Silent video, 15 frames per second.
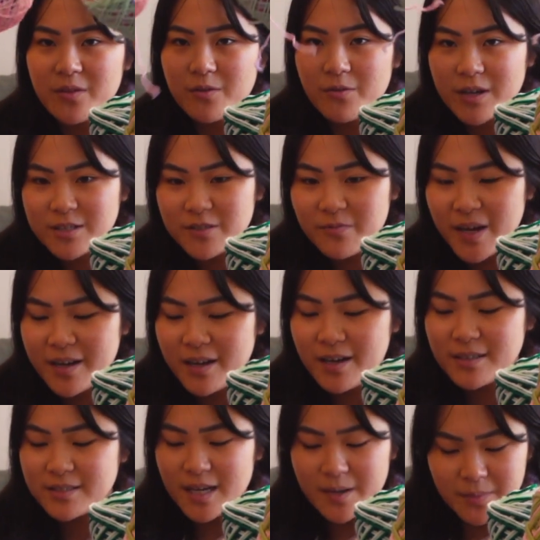the rest of my
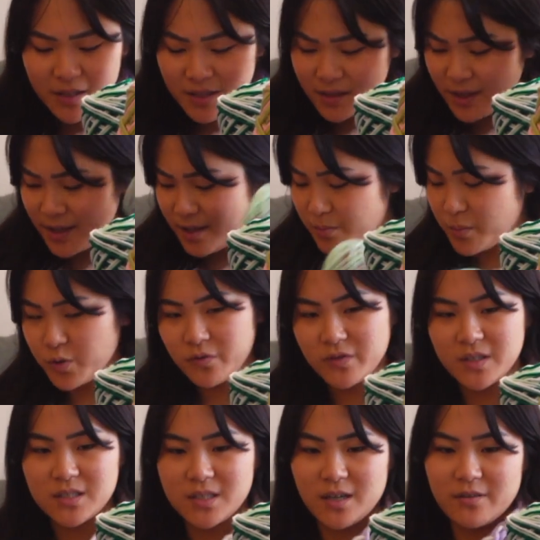yarns. I'm gonna like move
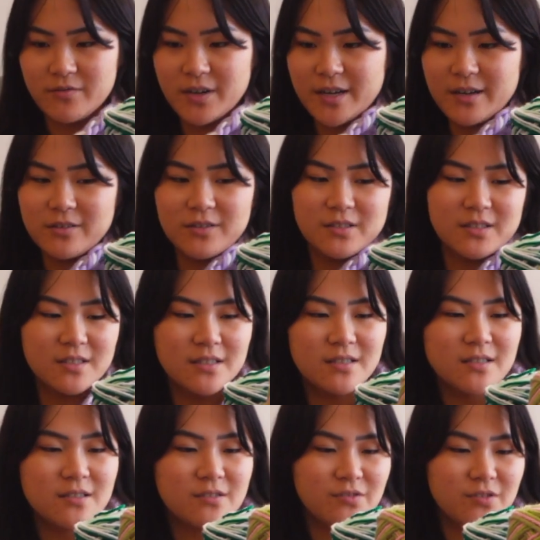this yarn right now because this is just